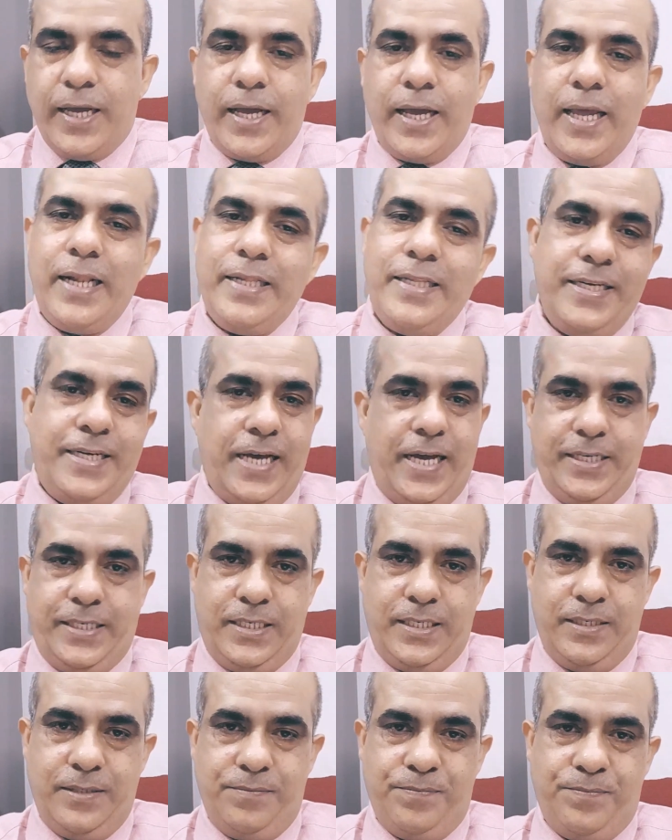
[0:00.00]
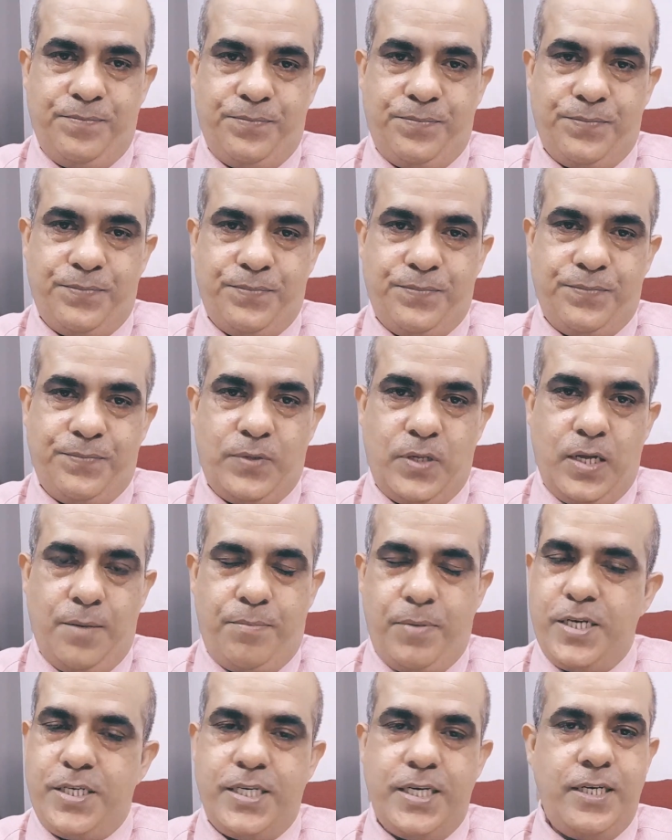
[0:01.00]
healthy diet.
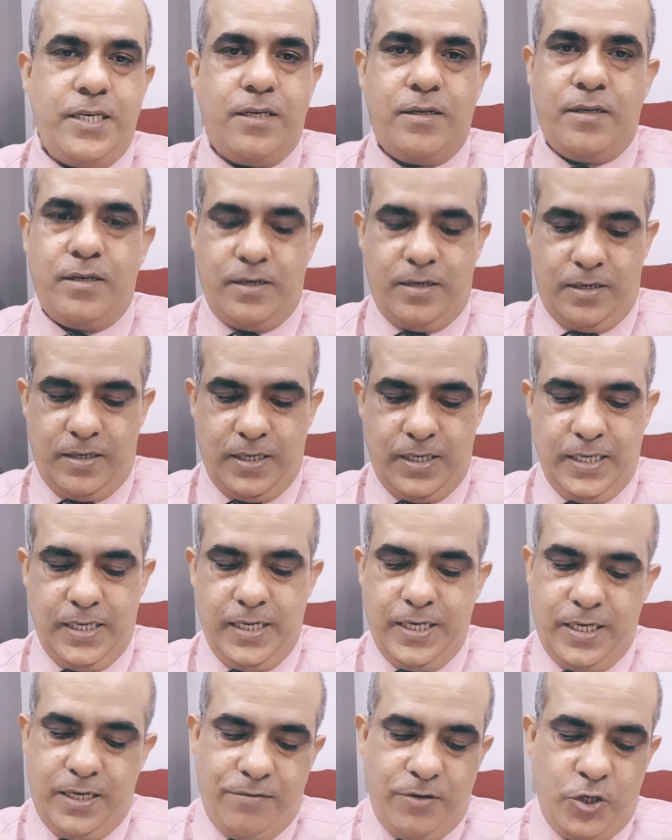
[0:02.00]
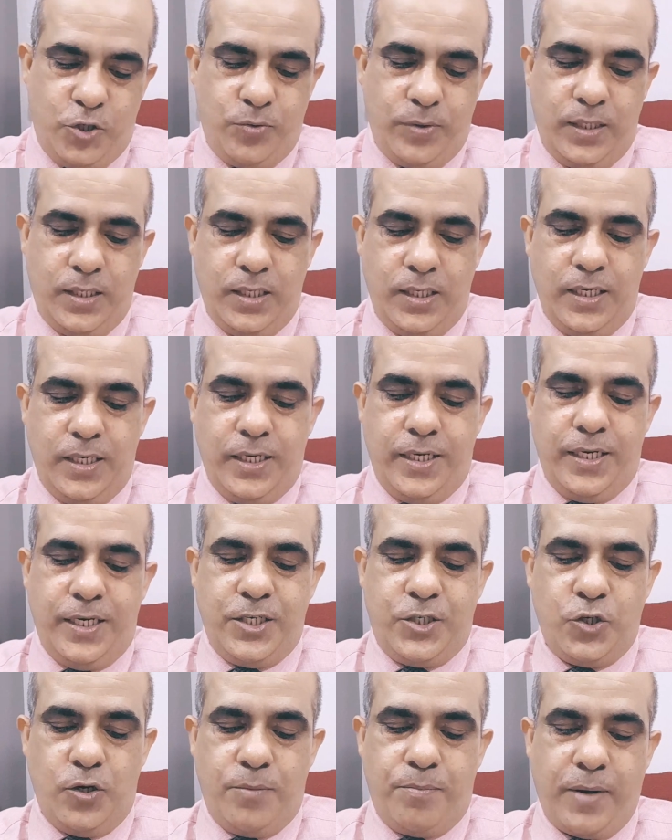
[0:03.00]
Patient, individual, he
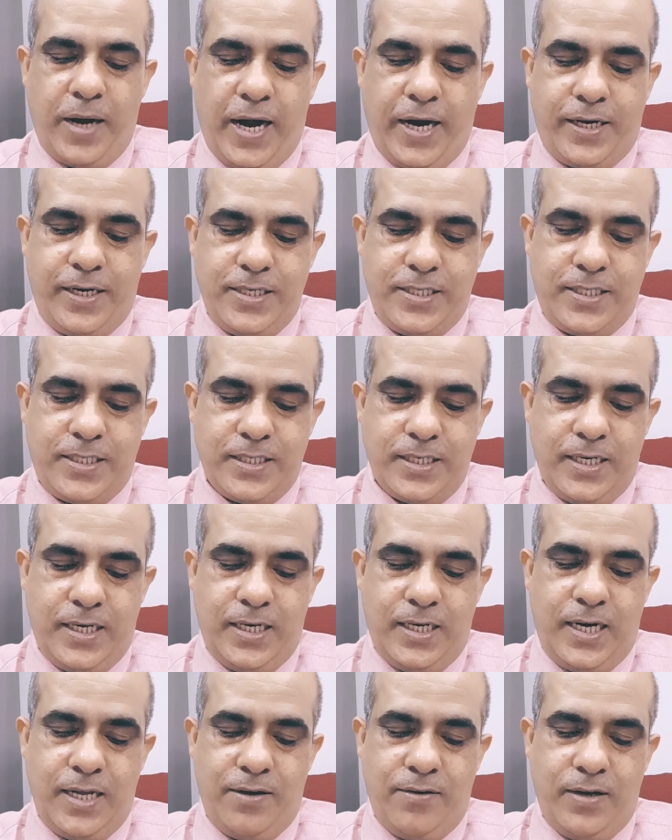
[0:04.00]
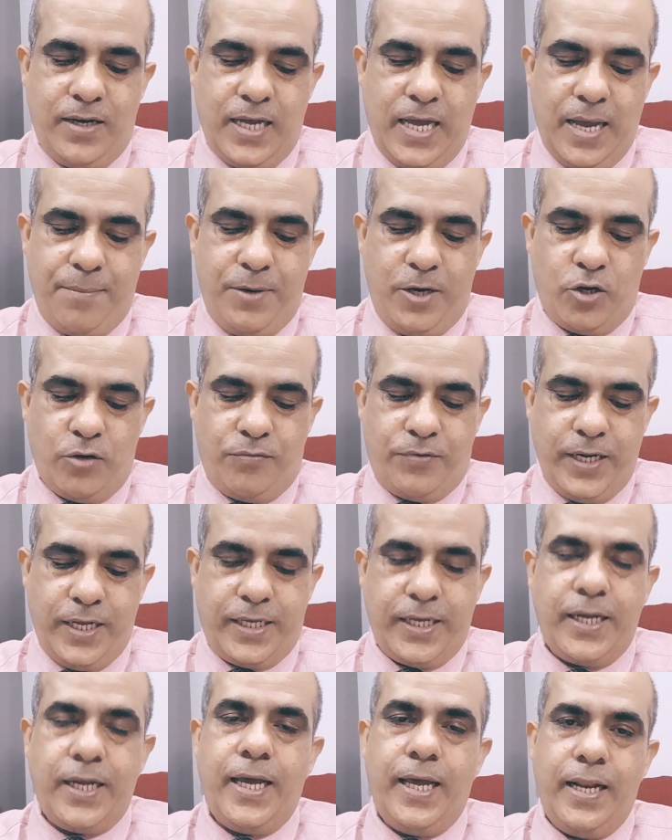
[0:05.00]
should practice a habit of
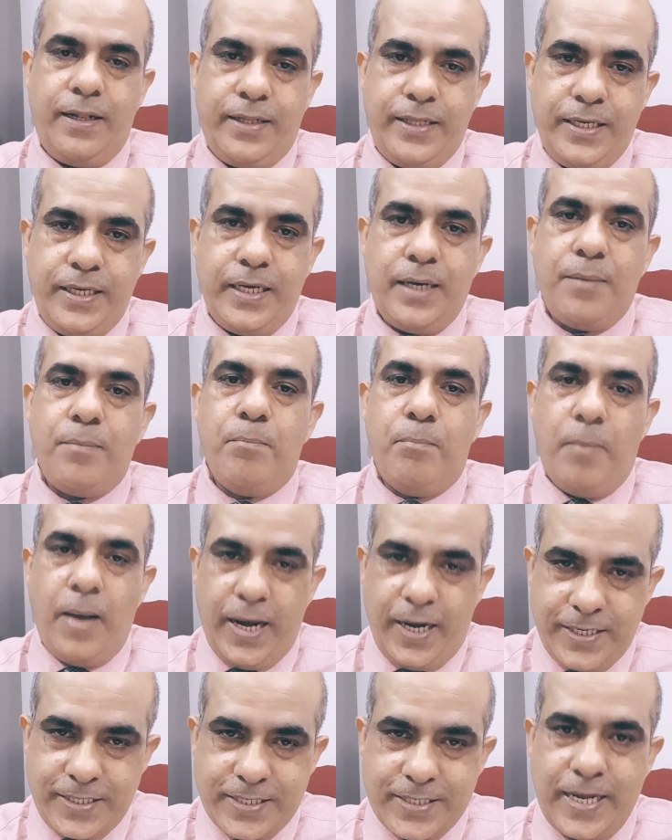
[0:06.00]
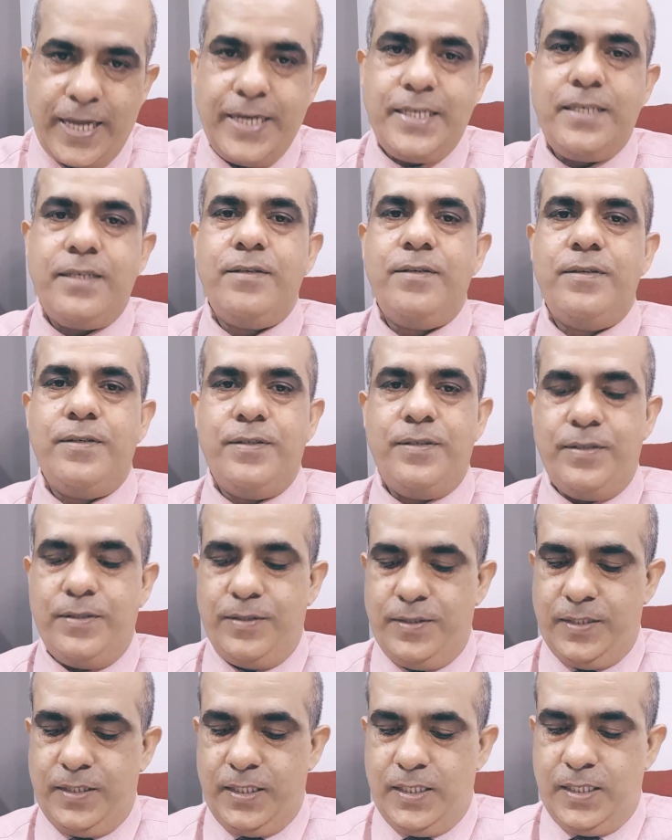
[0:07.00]
taking healthy, balanced diet.
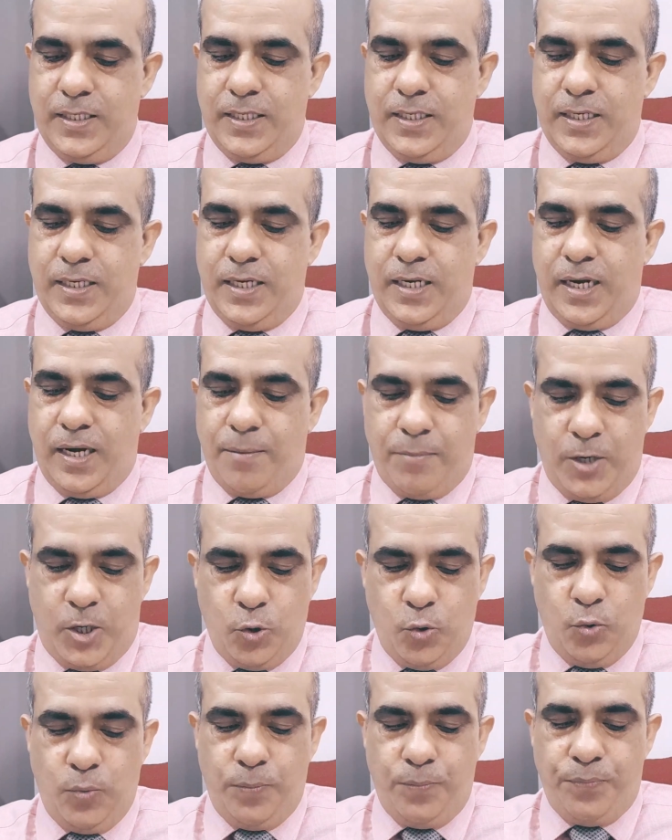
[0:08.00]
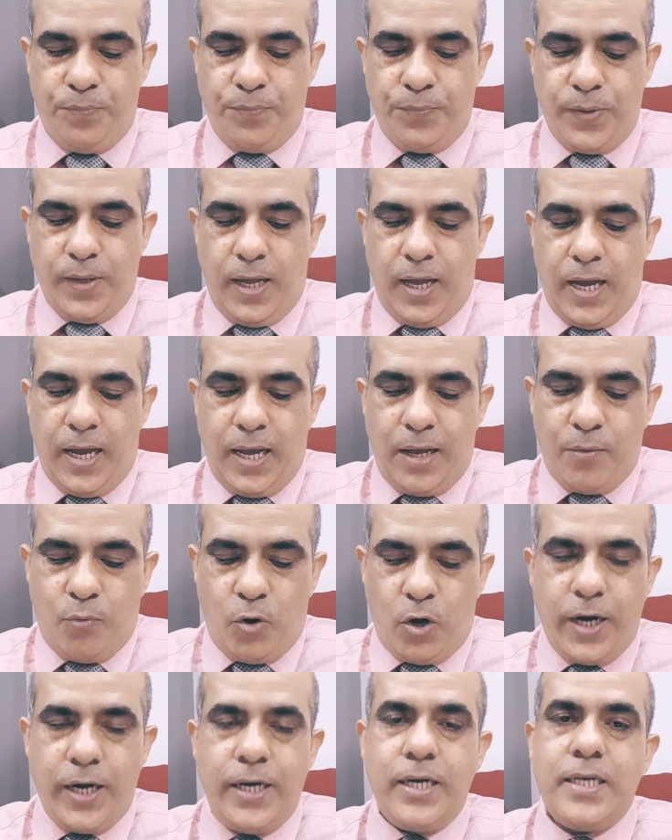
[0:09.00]
Number two,
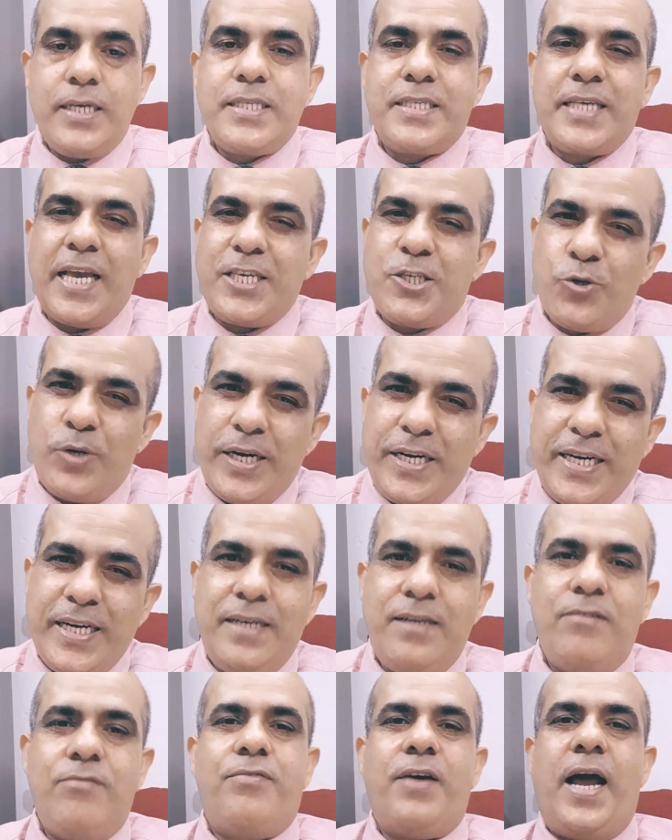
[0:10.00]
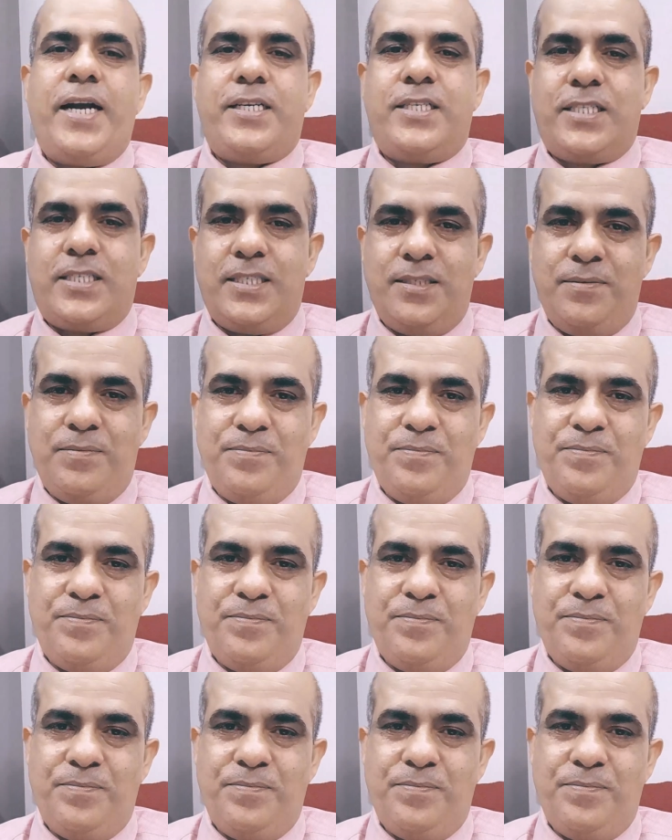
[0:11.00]
avoid saturated fats.